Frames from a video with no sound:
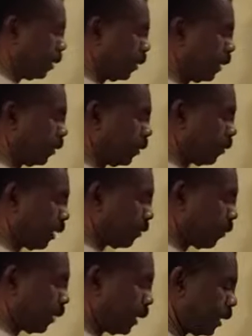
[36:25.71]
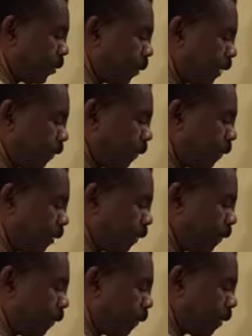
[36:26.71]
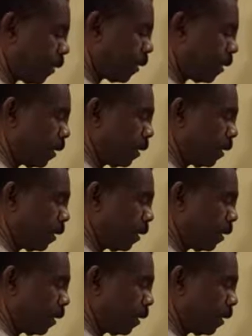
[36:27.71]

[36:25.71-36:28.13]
We go 12 squared is 144,